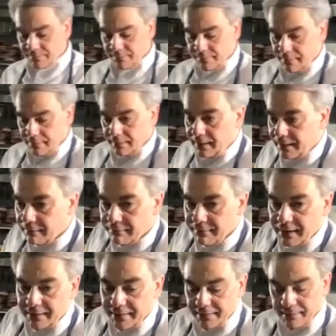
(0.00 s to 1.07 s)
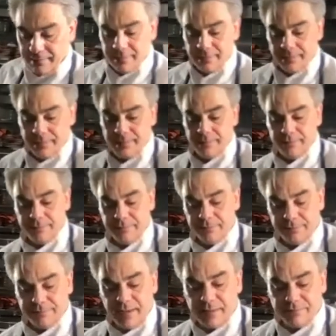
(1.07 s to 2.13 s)
I have like
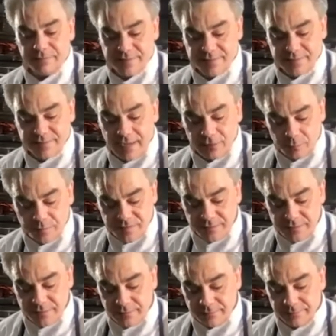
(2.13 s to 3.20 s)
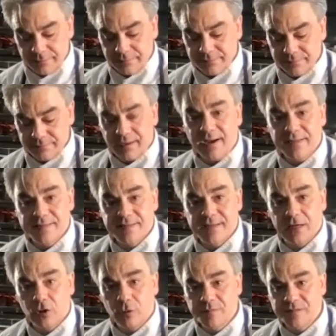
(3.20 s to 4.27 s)
live scallops here, dry
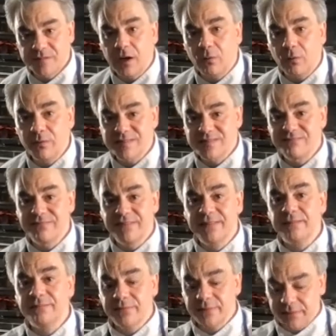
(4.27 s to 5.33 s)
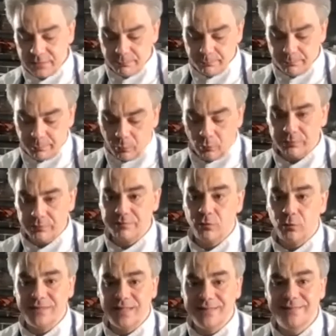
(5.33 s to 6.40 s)
scallops. Now it's very, very important for
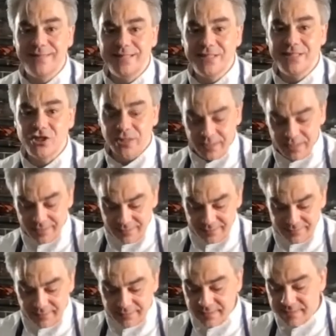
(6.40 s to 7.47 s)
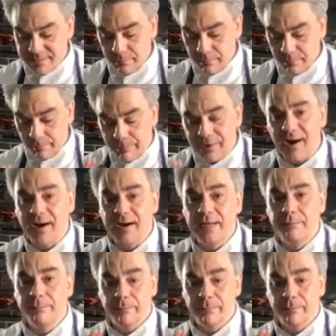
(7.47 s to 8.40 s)
that dish that it's prime